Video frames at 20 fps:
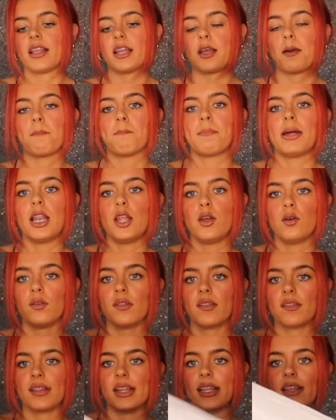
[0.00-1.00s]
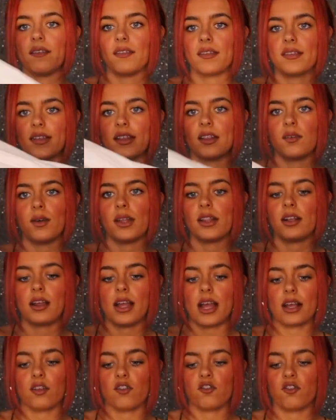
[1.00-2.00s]
like balloon sleeves. See the way
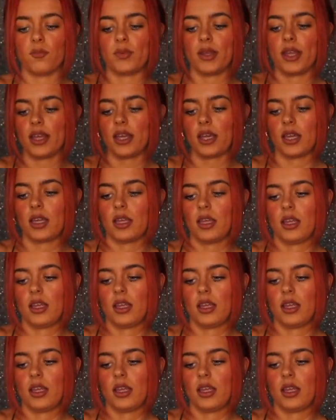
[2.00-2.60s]
they're extra big?